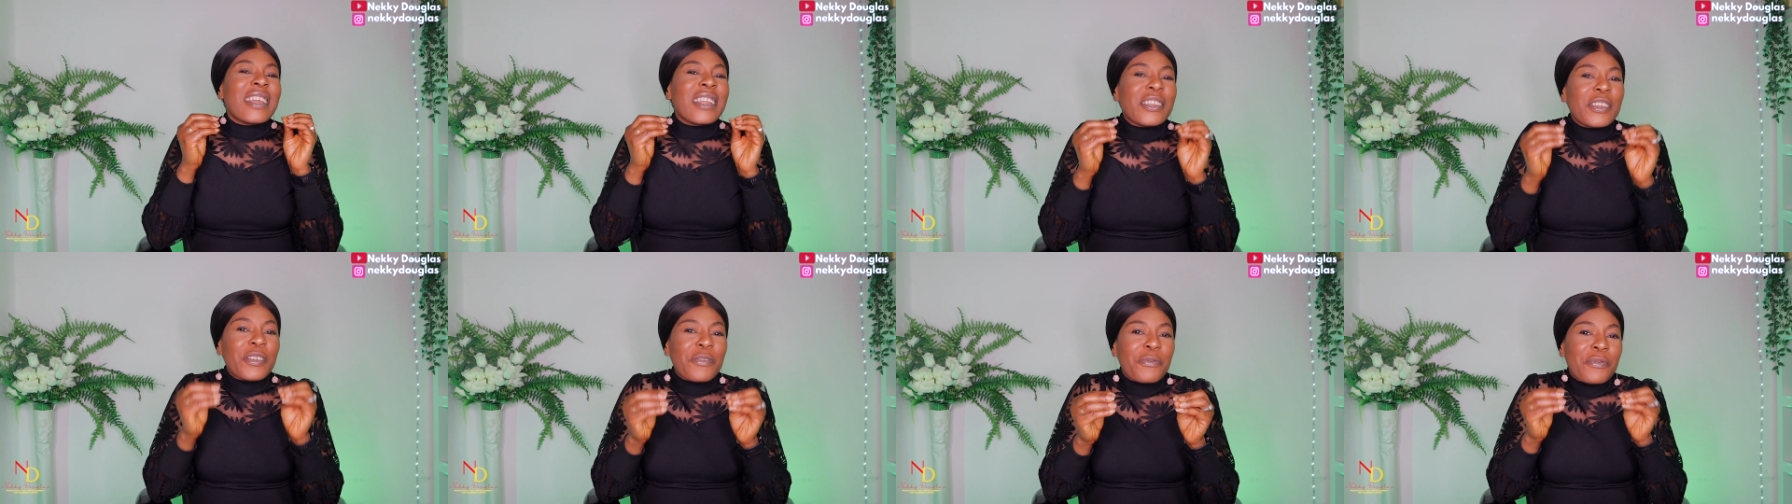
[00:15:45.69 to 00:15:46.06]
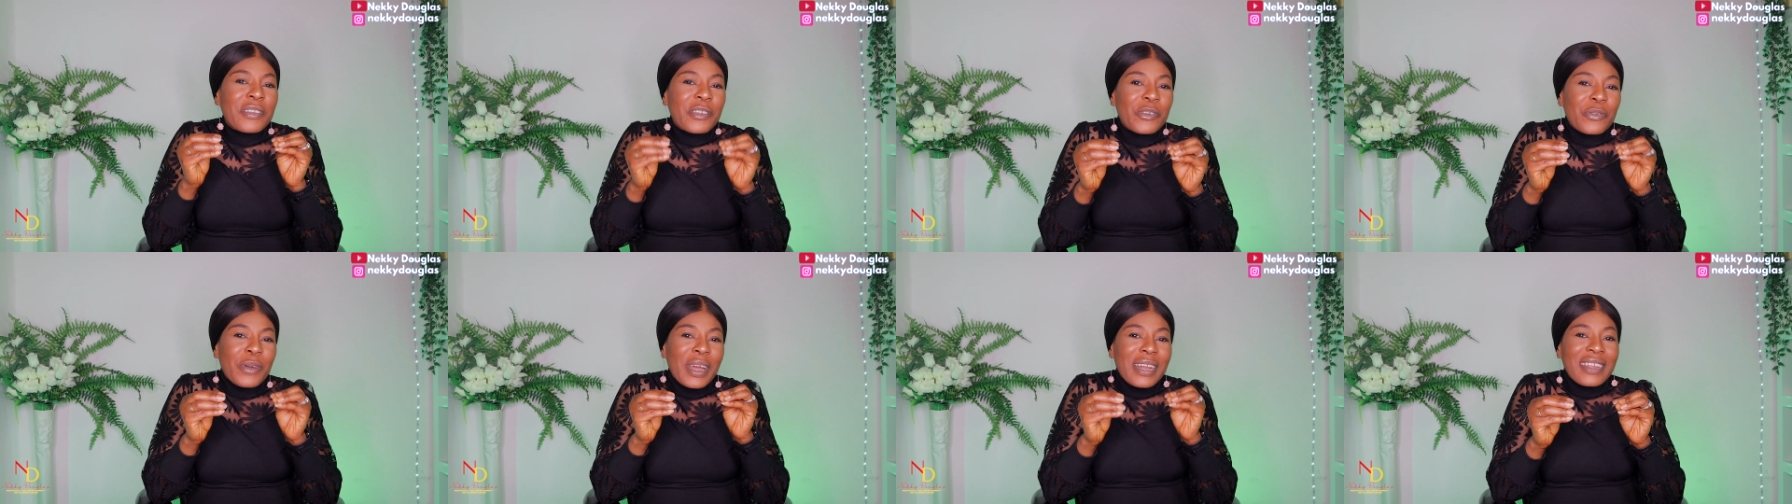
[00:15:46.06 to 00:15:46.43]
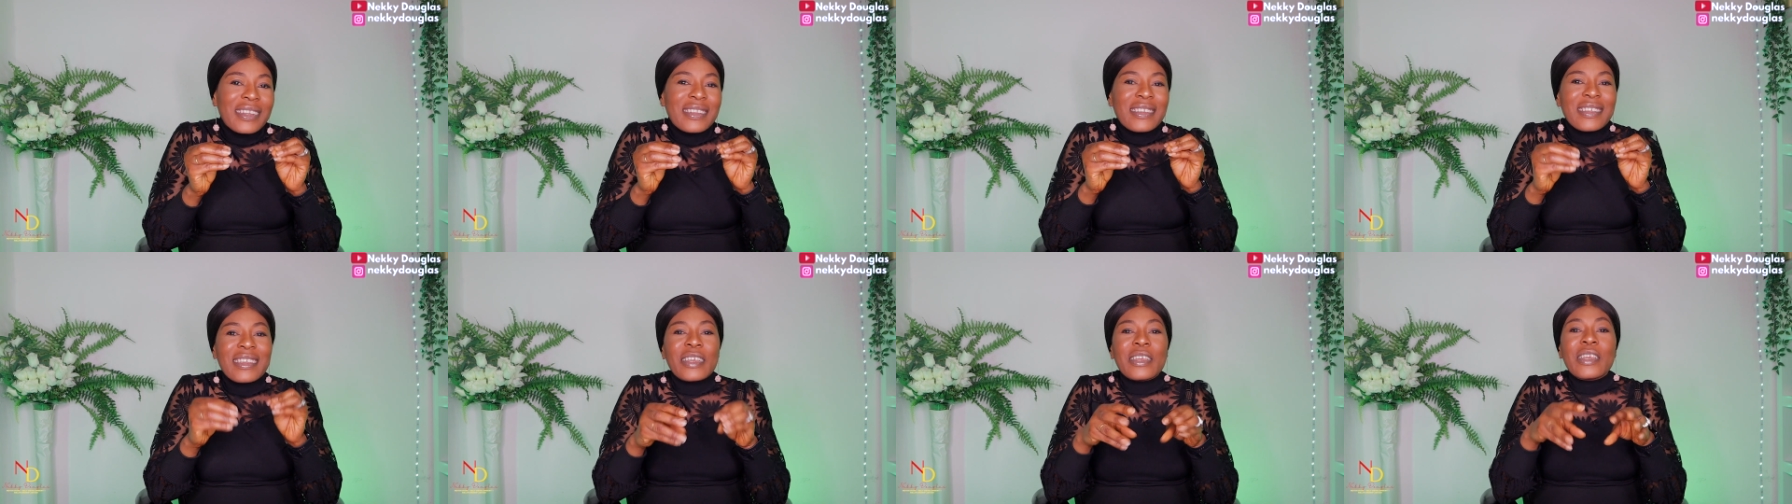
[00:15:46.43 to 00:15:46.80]

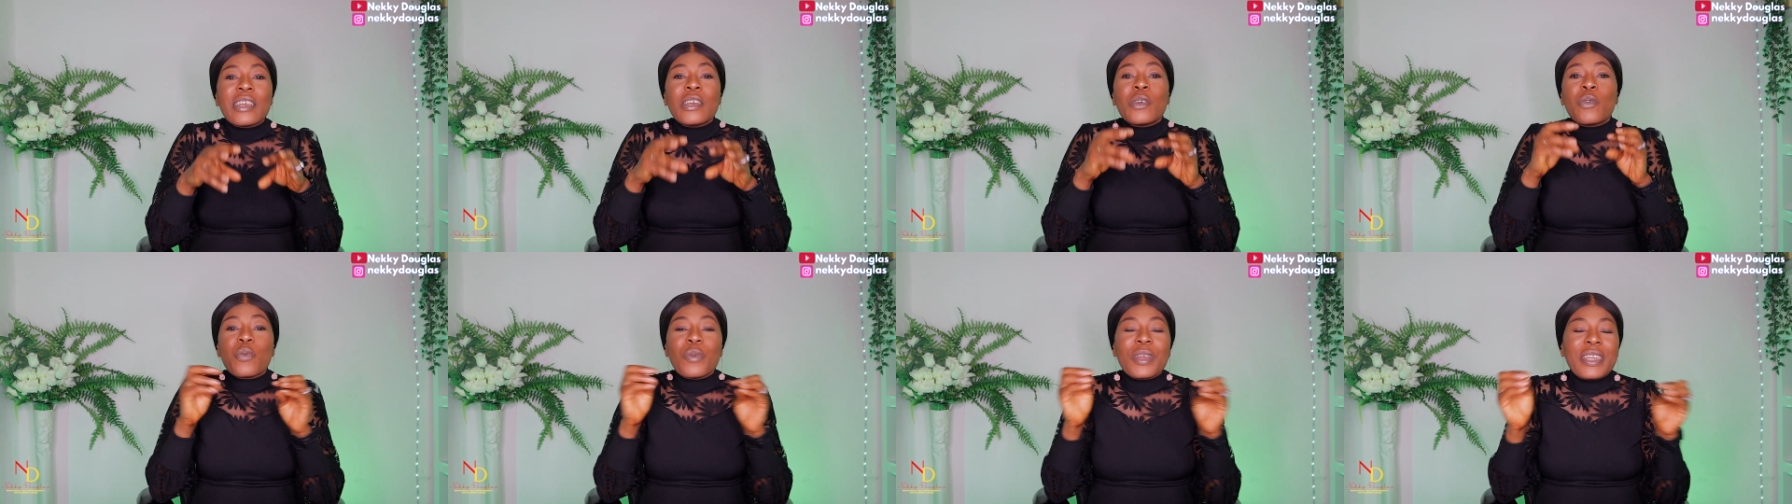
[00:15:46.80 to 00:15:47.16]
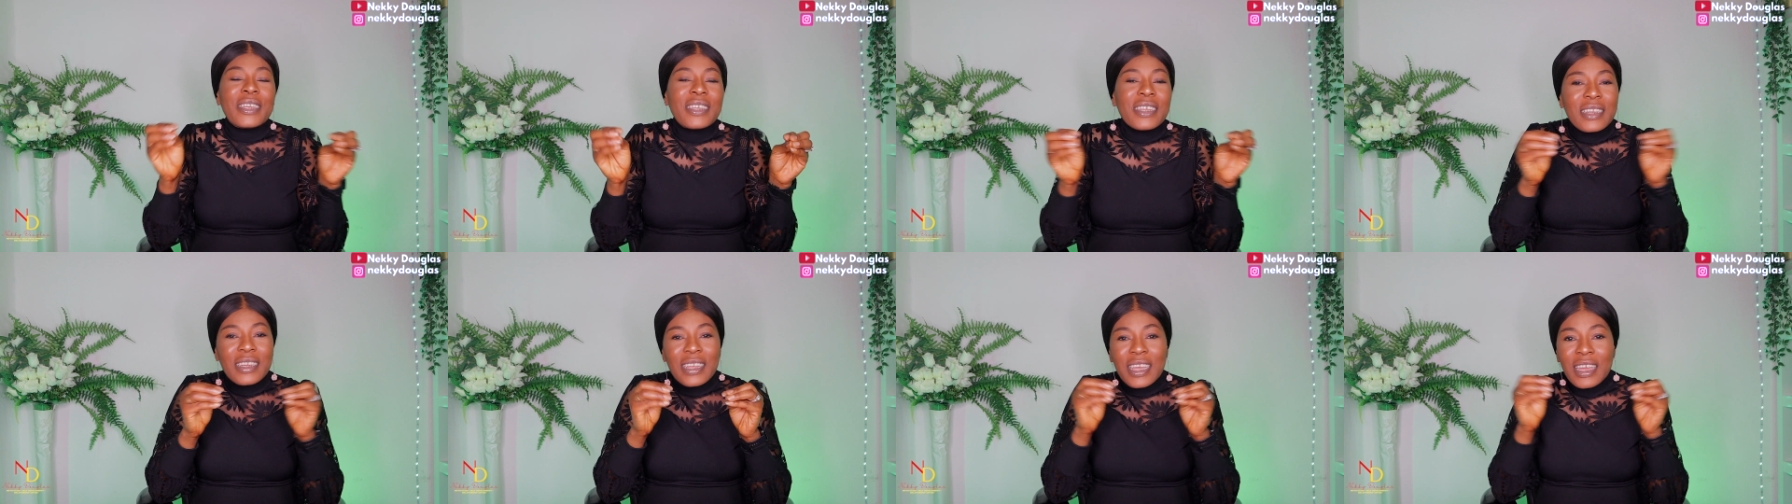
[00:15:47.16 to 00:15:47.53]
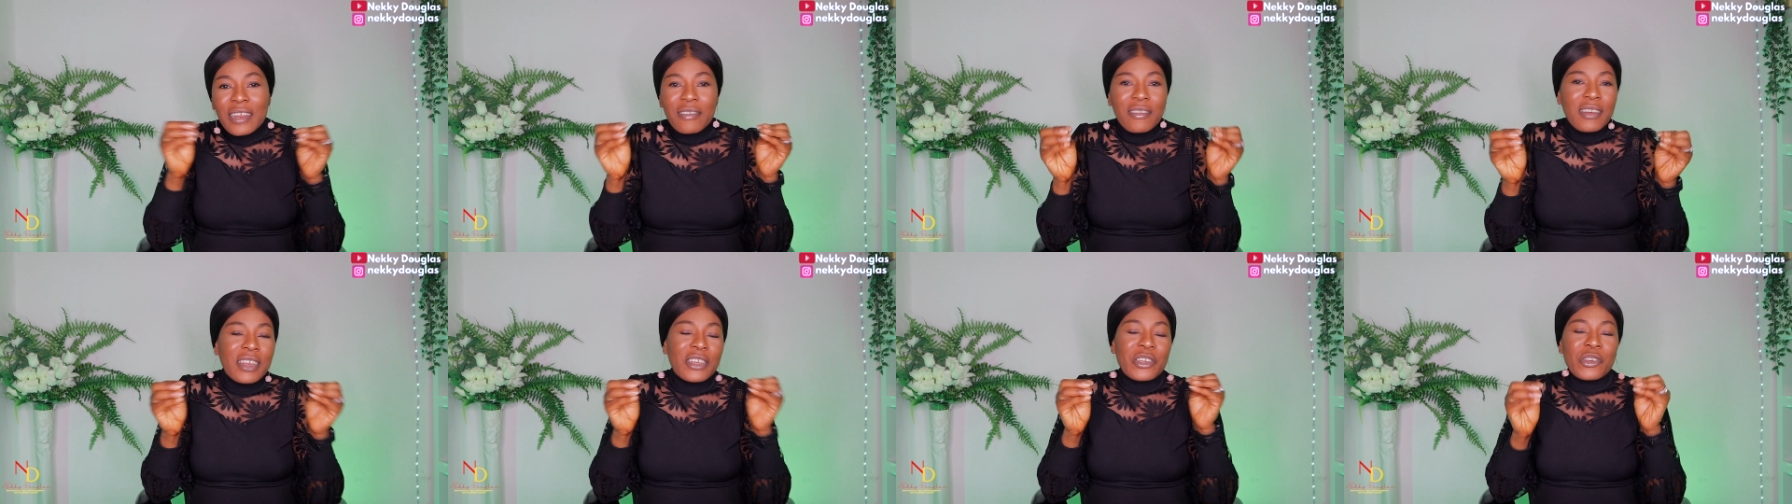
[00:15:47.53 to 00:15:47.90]
individuality within a
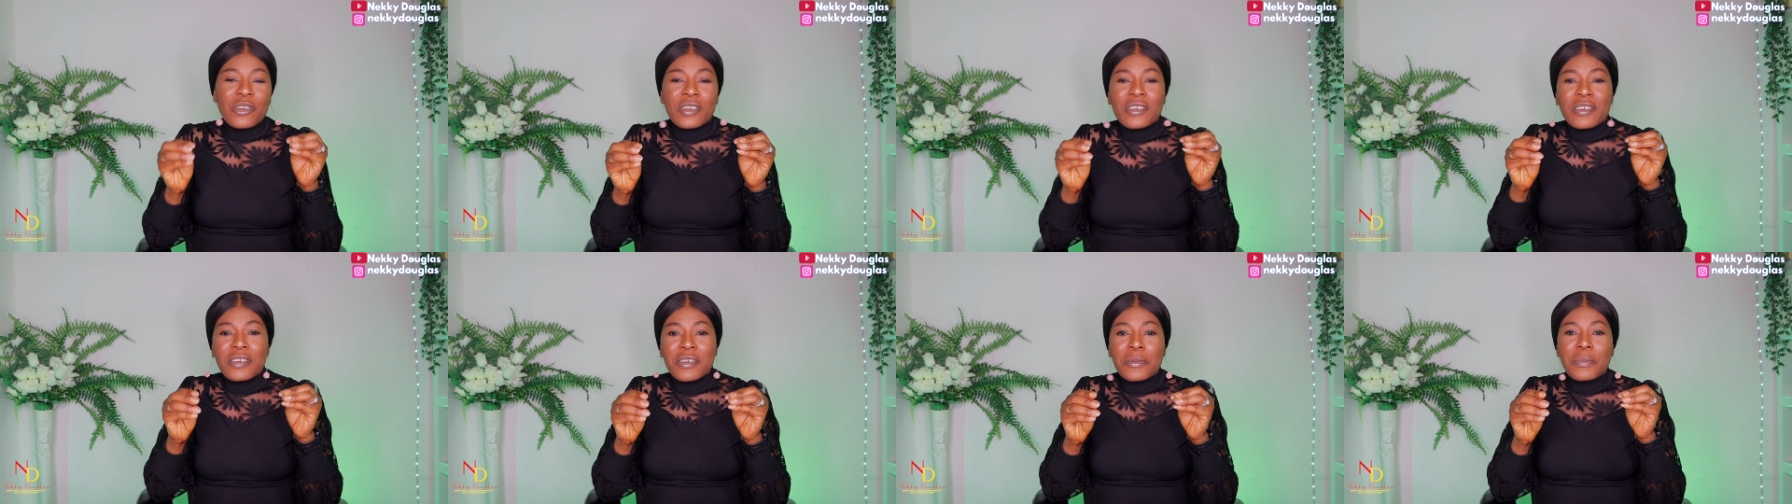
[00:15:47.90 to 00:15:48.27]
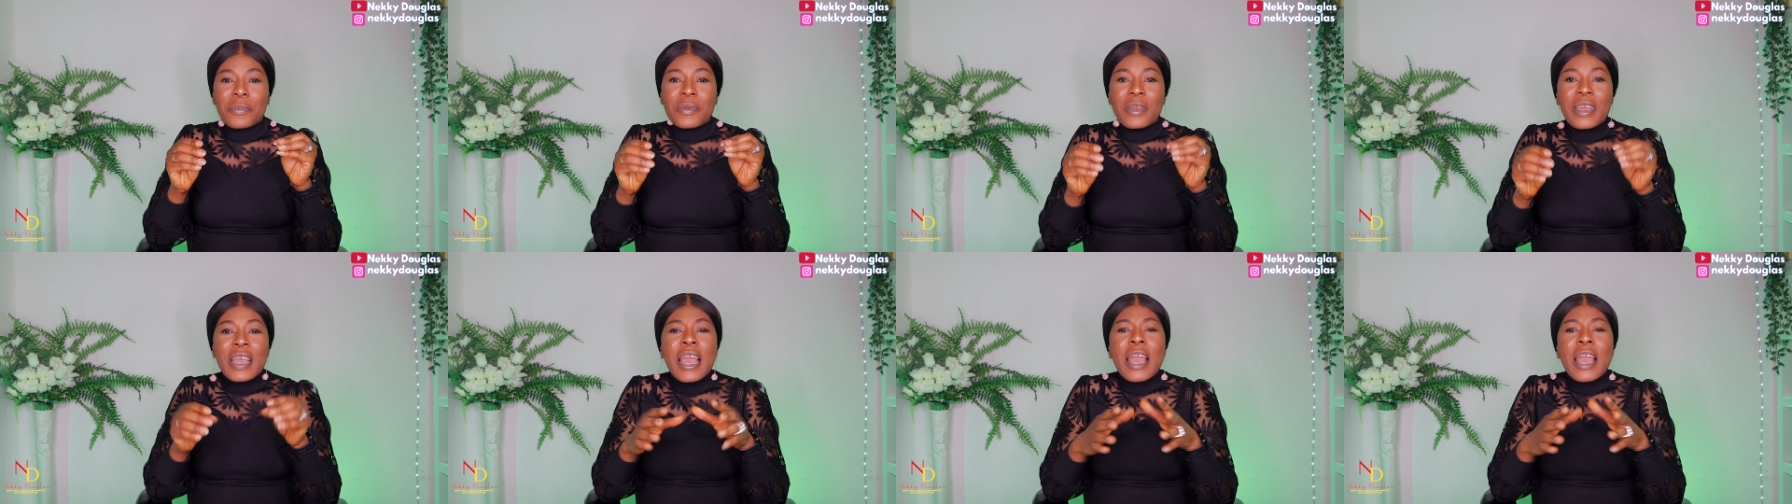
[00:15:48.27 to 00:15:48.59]
relationship.